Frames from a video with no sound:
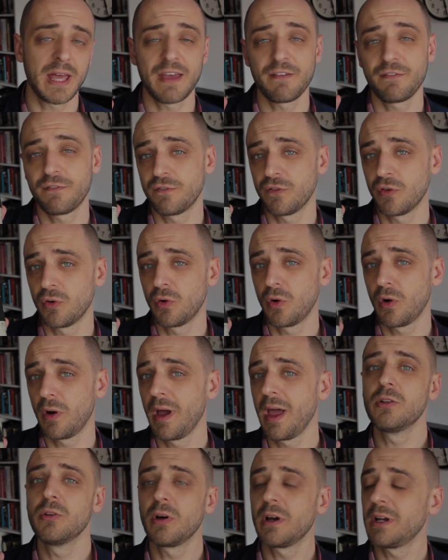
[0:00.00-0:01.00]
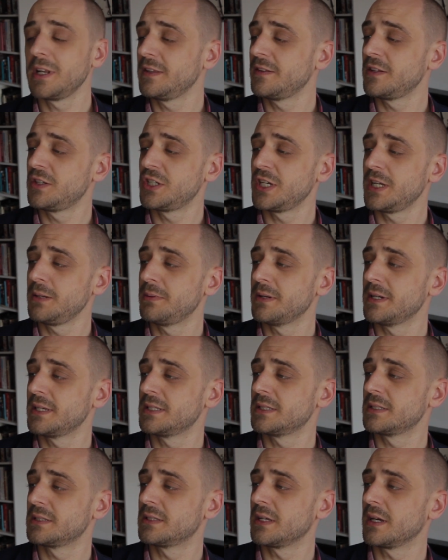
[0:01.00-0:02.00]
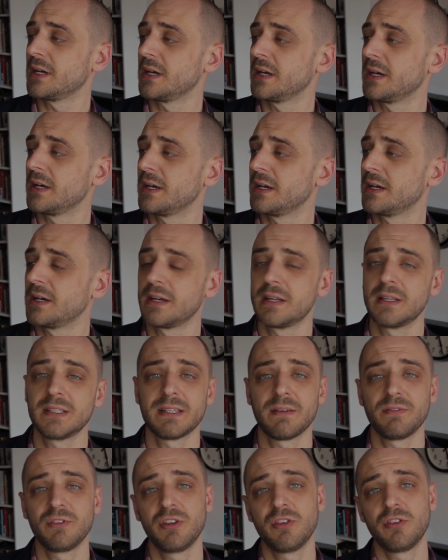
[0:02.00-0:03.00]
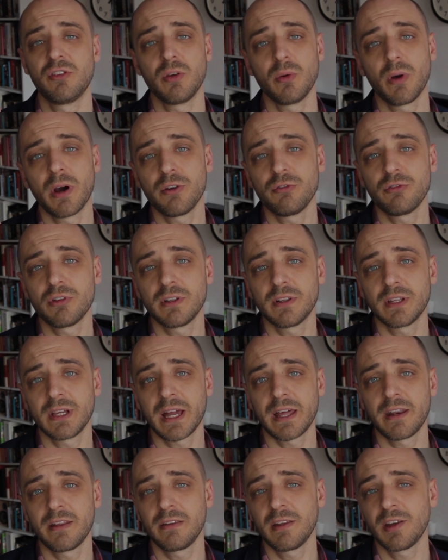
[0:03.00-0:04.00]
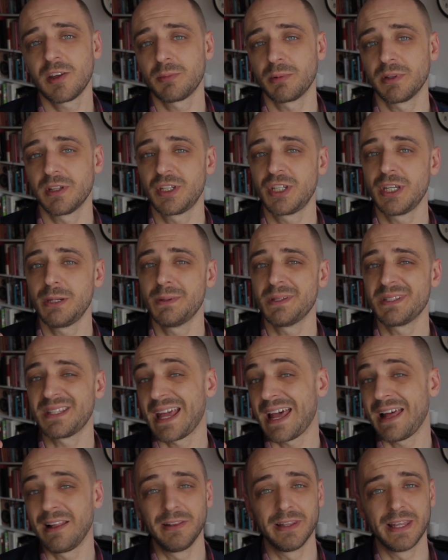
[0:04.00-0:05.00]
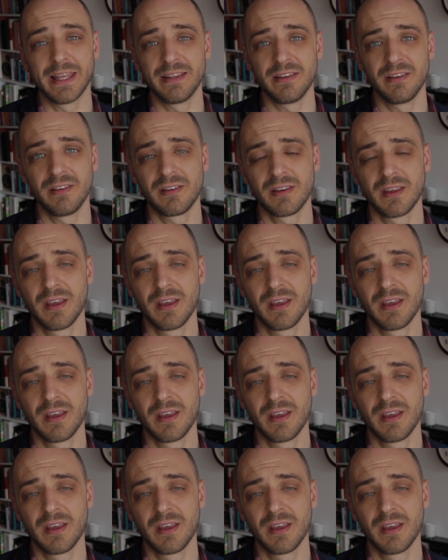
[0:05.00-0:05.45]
f4, not only the cheapest 70-200 that Canon does, but the cheapest L lens.